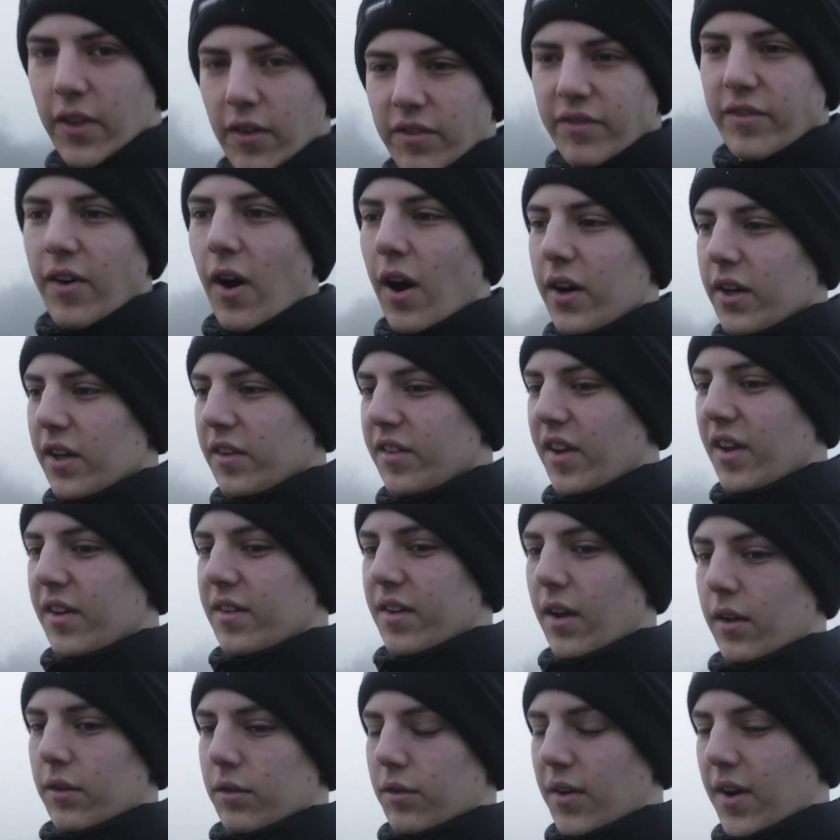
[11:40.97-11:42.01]
the finer
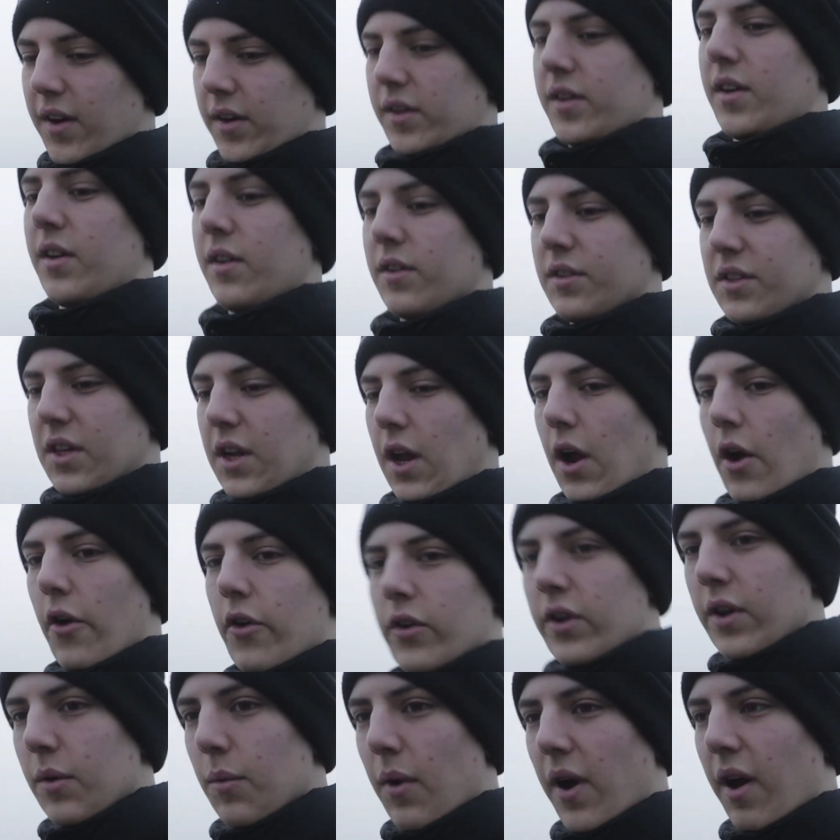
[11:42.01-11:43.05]
details around here is the
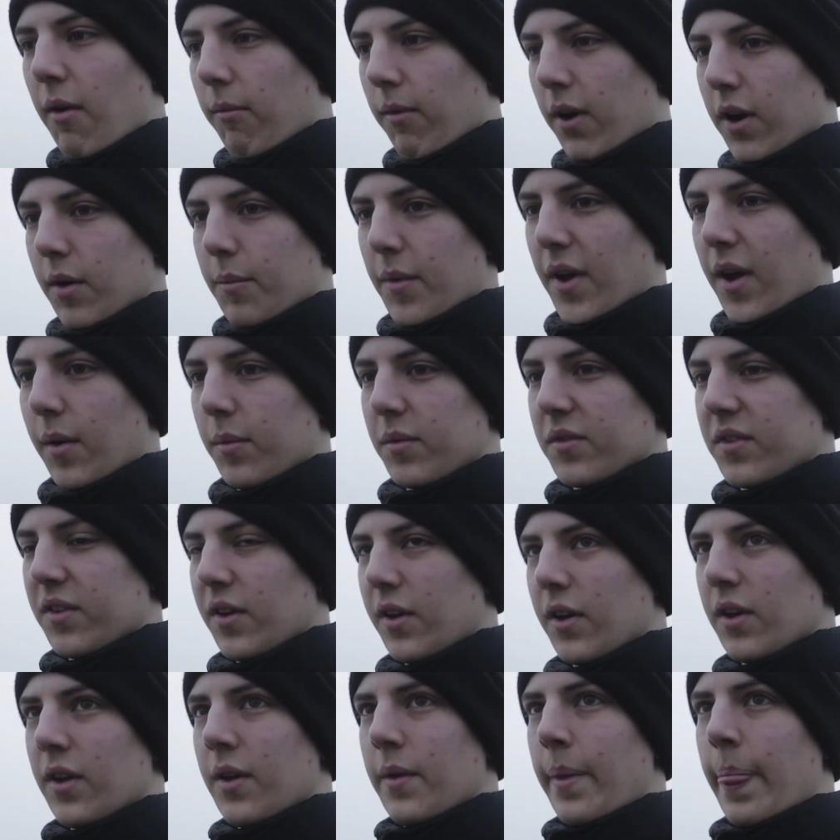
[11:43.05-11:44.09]
only way I'm going to be able
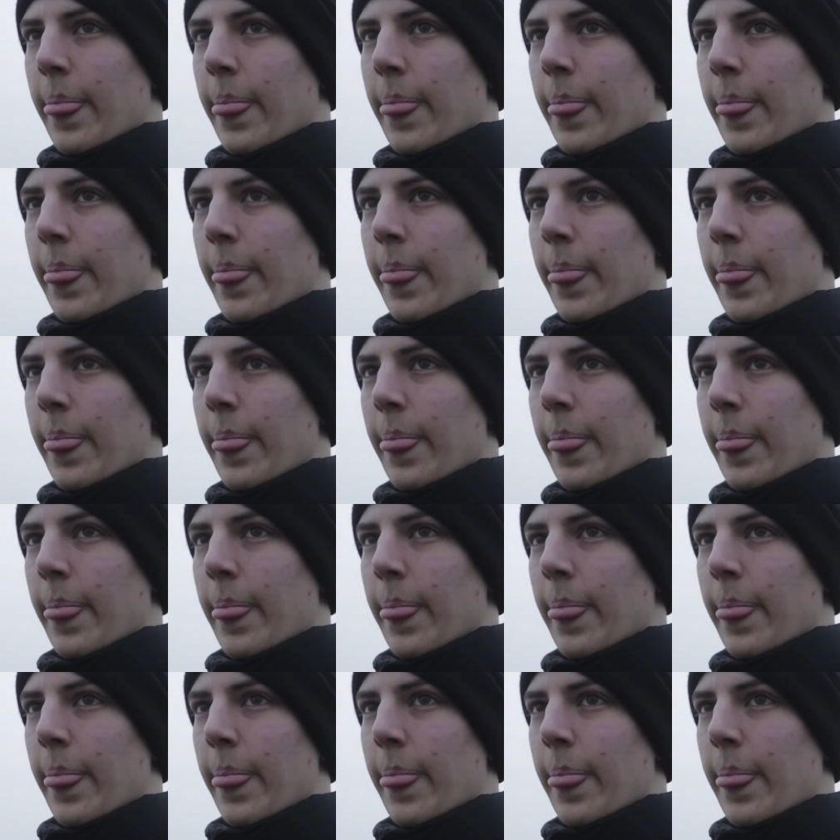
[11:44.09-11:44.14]
to